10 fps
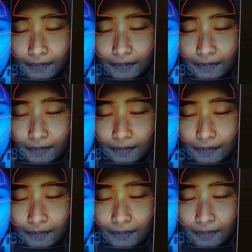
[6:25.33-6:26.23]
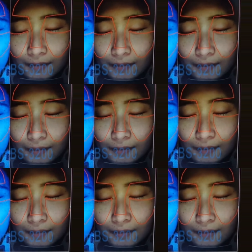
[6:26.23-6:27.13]
localization and
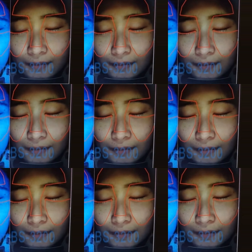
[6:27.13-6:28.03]
drag the nose up.